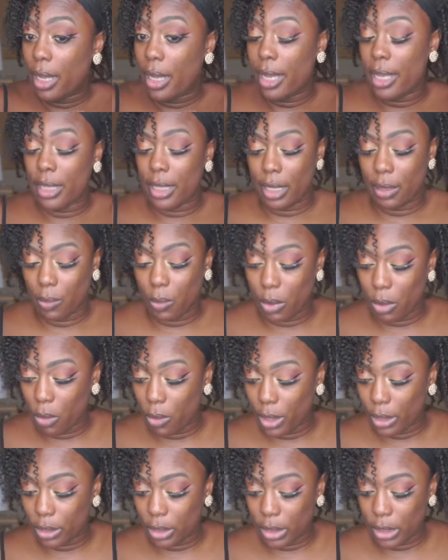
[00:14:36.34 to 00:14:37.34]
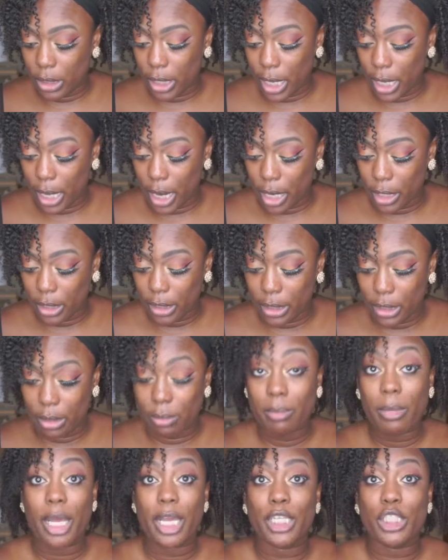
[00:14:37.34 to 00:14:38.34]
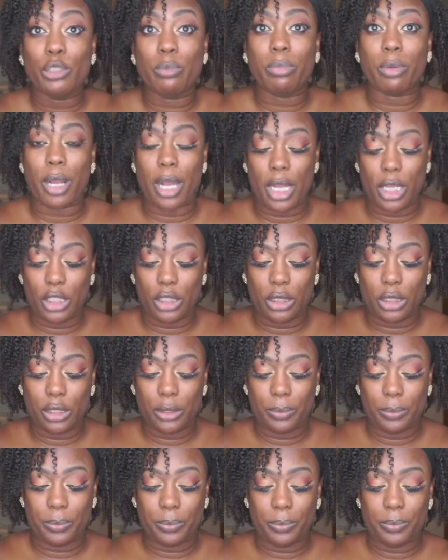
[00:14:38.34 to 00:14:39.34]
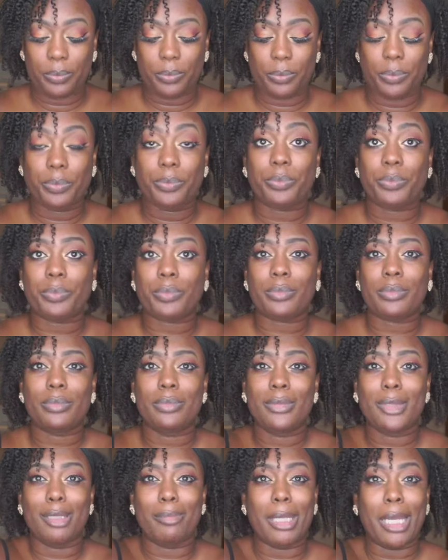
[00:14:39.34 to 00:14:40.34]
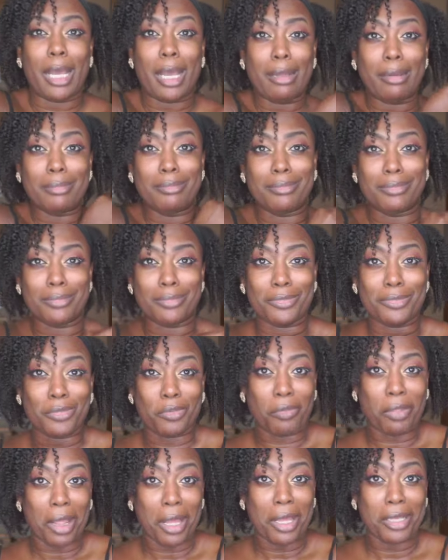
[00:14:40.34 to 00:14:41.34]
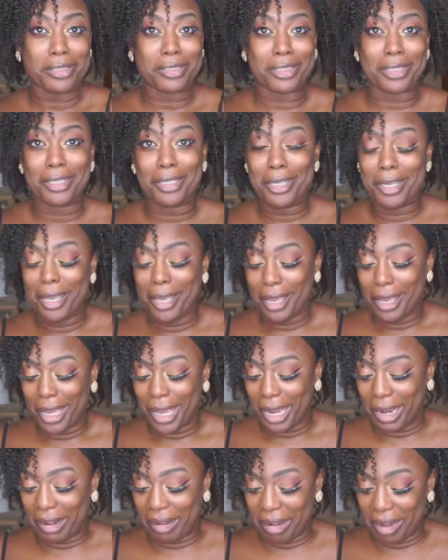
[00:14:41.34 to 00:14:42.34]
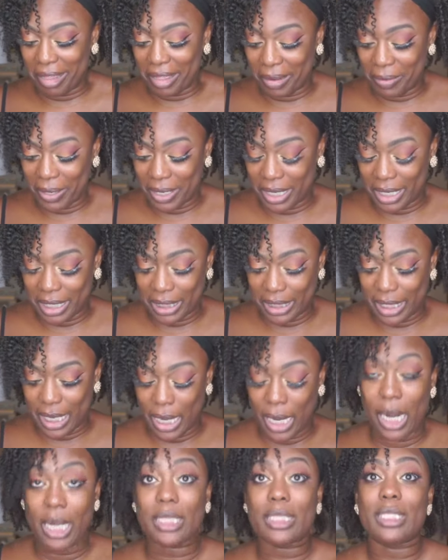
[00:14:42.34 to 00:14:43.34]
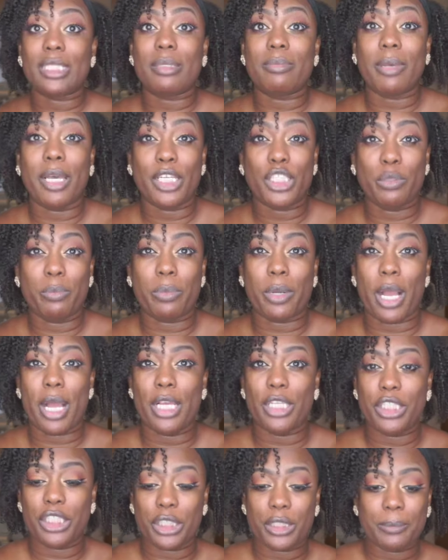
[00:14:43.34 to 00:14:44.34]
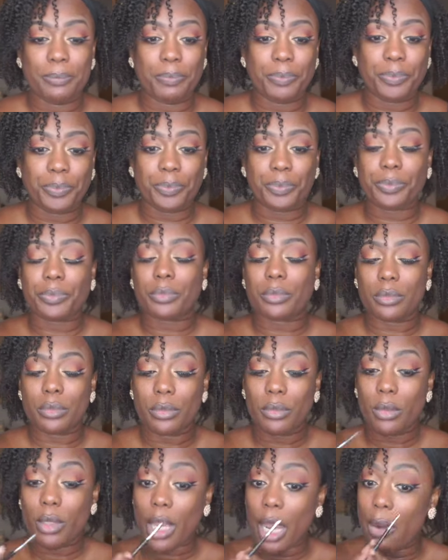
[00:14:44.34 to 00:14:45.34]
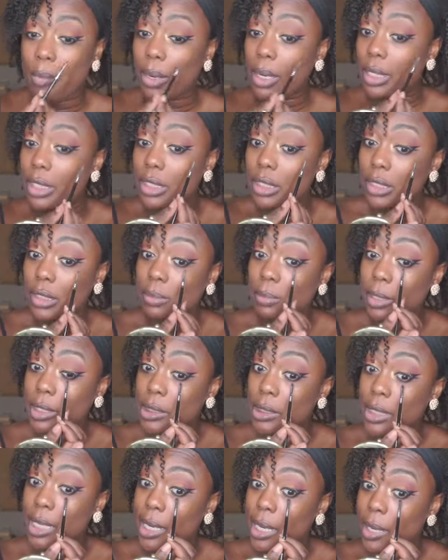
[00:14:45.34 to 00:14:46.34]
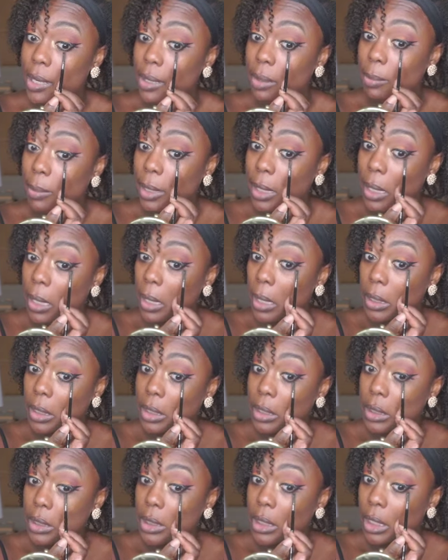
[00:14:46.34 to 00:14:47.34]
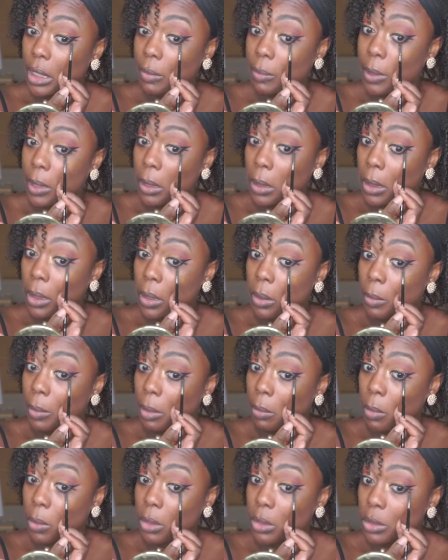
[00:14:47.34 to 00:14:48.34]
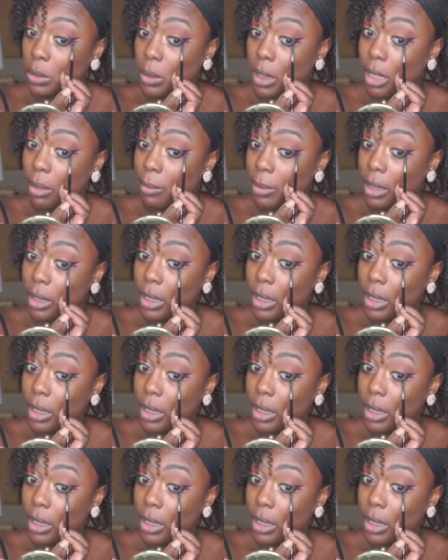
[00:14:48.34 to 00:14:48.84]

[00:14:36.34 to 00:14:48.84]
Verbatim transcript: And then we're going to take our smudge brush, let me not, you. All right, then we're gonna take our smudge brush and we're gonna smudge that out a bit just to give it a little bit more drama.